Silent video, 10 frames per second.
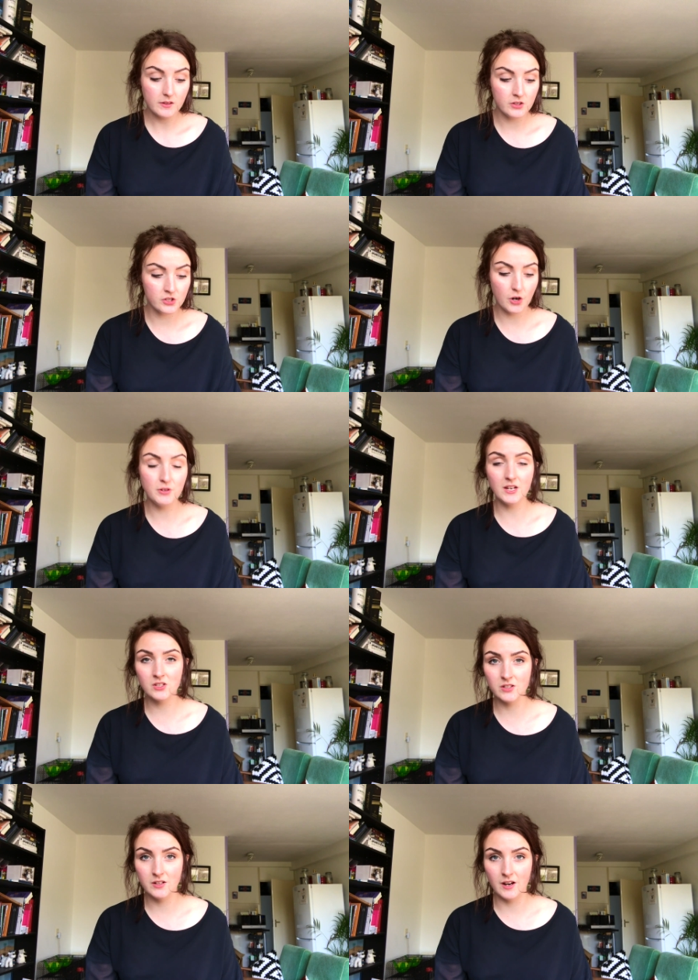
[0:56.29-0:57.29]
So
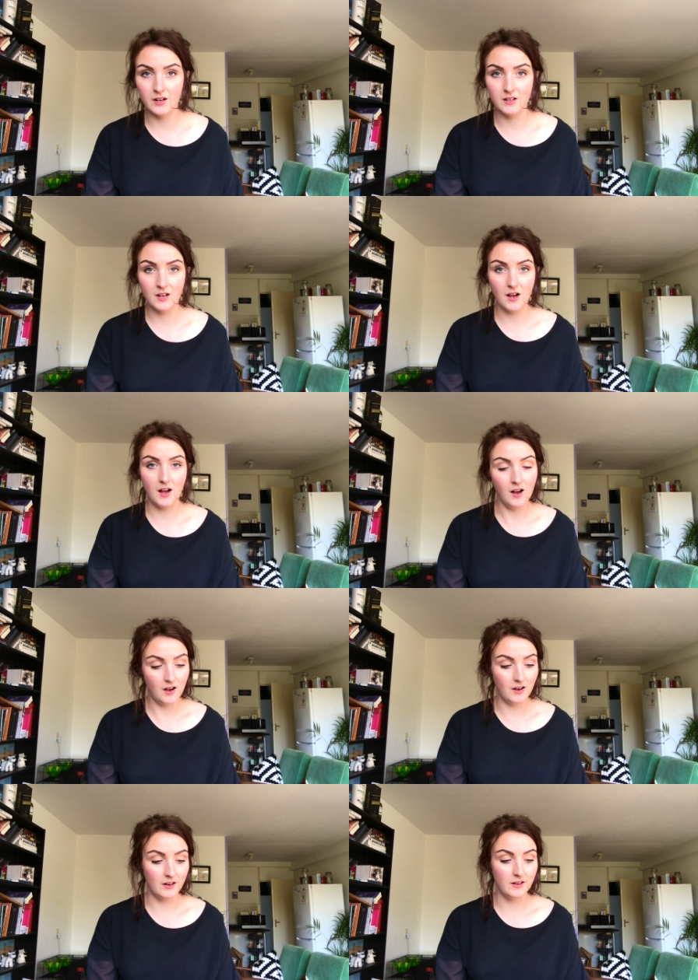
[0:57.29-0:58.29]
yesterday
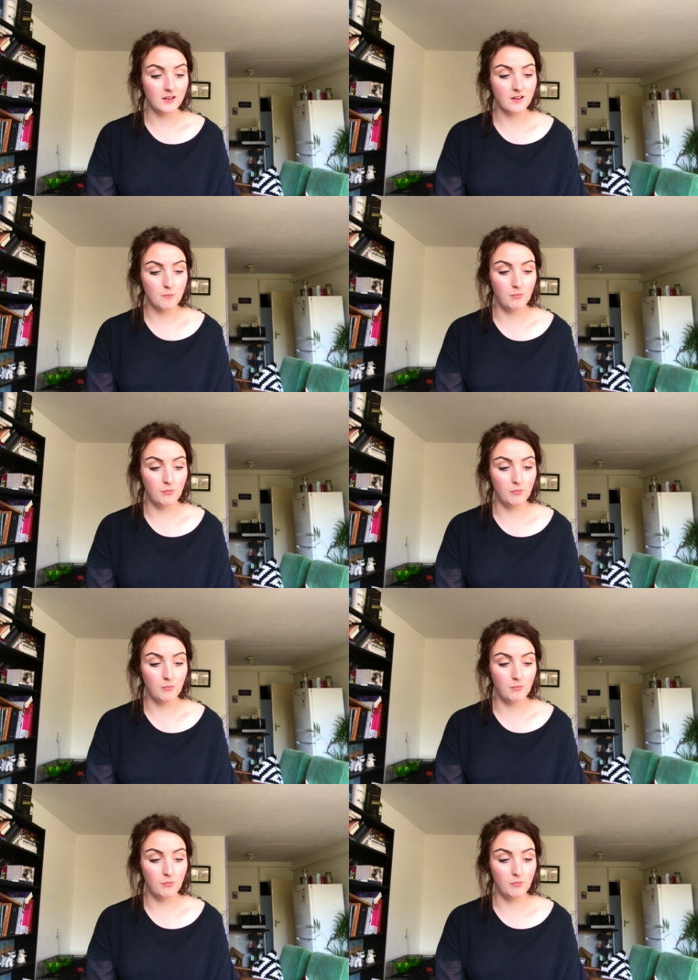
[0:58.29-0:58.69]
I